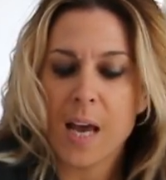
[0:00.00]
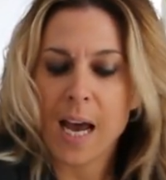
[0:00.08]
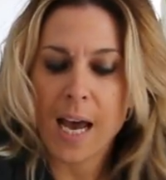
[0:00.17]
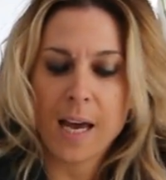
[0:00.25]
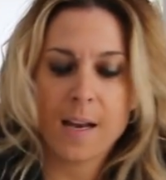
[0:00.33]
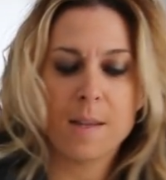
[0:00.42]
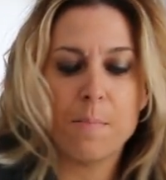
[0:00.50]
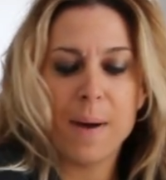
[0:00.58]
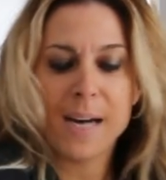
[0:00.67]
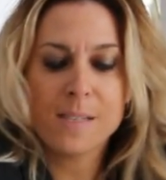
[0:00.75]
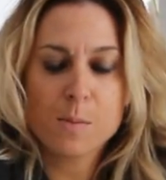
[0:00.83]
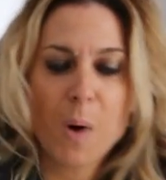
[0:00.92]
And the
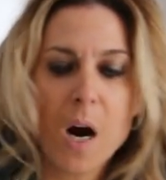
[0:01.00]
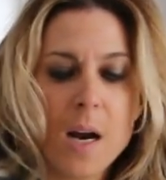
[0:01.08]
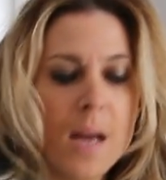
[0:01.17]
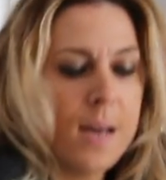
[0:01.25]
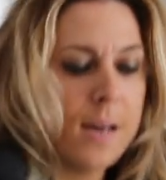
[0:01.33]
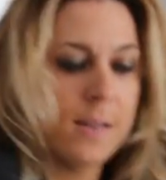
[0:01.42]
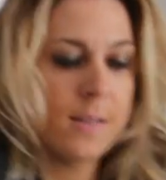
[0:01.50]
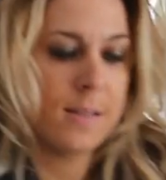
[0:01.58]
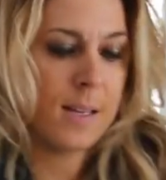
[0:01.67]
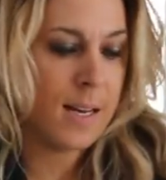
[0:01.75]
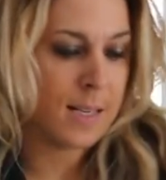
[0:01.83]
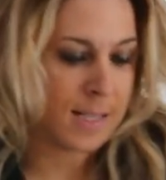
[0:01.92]
best part
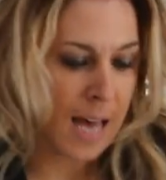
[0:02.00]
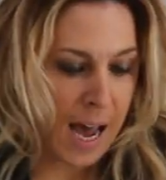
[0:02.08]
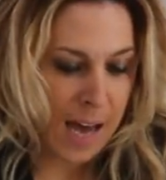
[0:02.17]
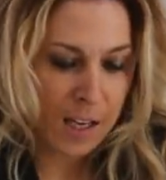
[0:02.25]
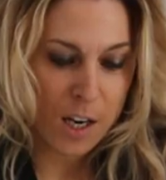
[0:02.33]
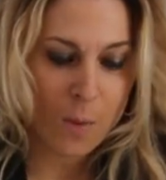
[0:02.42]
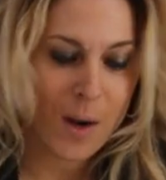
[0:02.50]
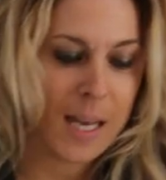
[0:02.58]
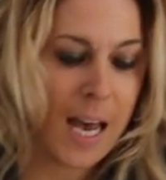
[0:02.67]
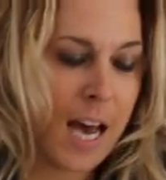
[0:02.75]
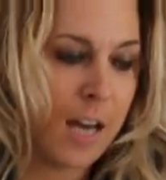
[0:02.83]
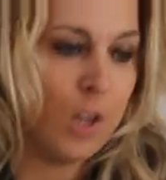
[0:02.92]
is, is that, you know,
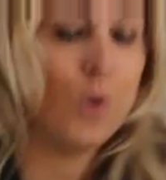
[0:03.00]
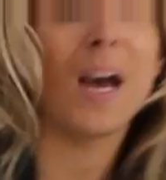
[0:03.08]
again, you